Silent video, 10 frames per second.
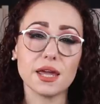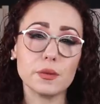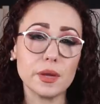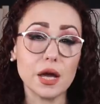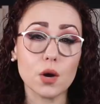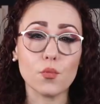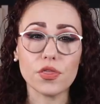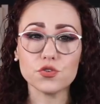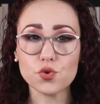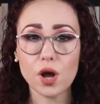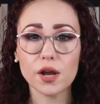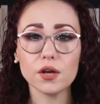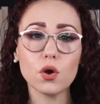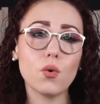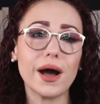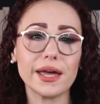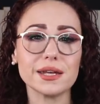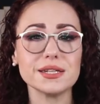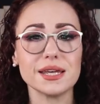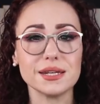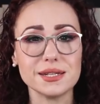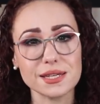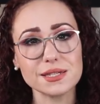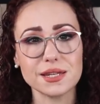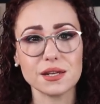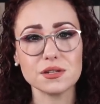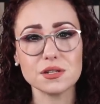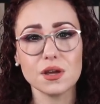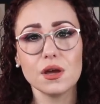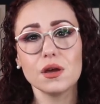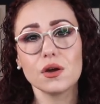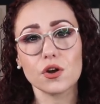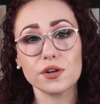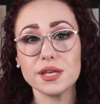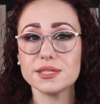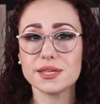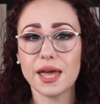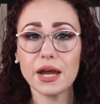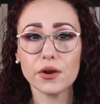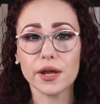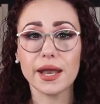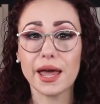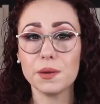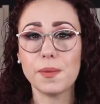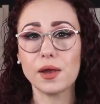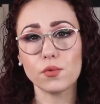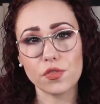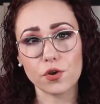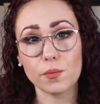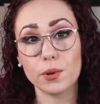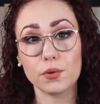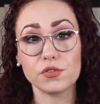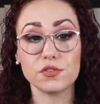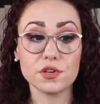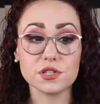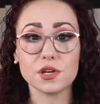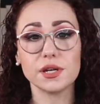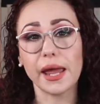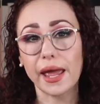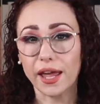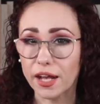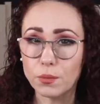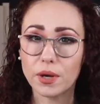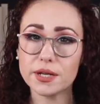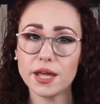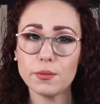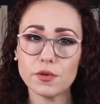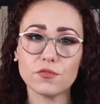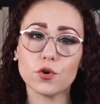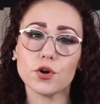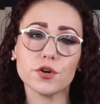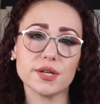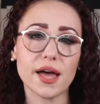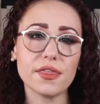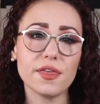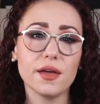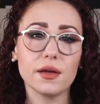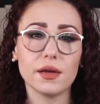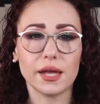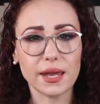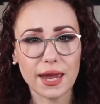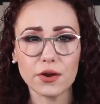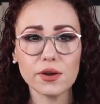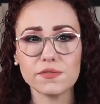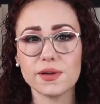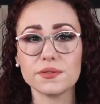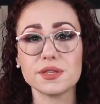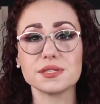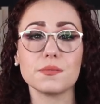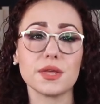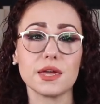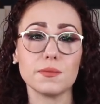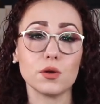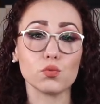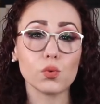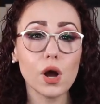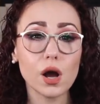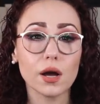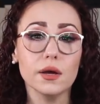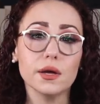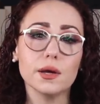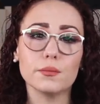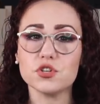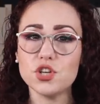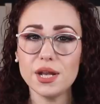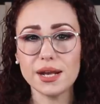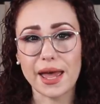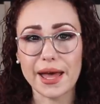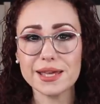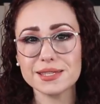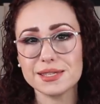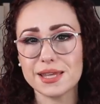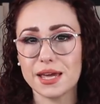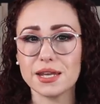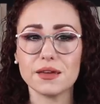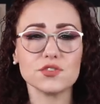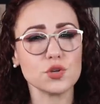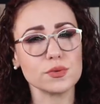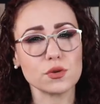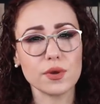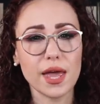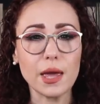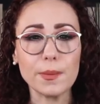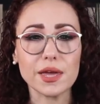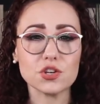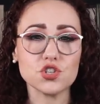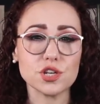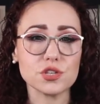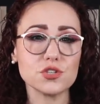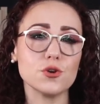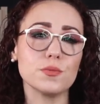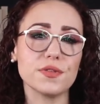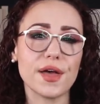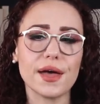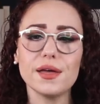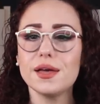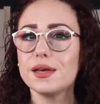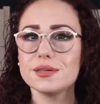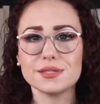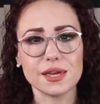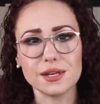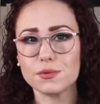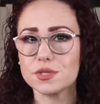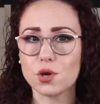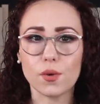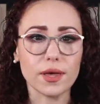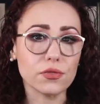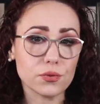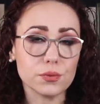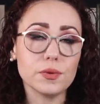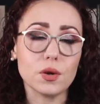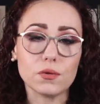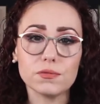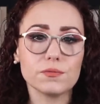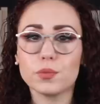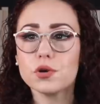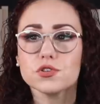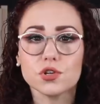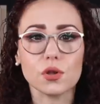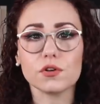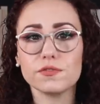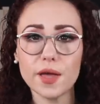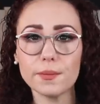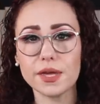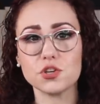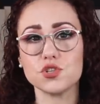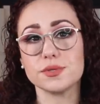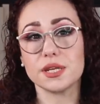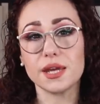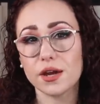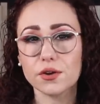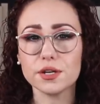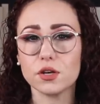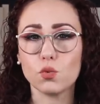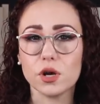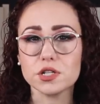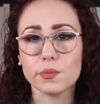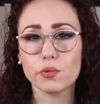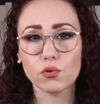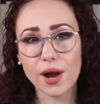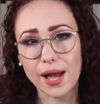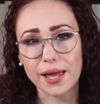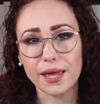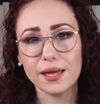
had become withdrawn, quiet, and distant. Her niece Karen had been with her both the Sunday and Monday before her death, and Karen had felt that something had been wrong, but she didn't ask Sandy if she was okay because she assumed that Sandy was going through, you know, personal or family issues, and Karen didn't want to pry.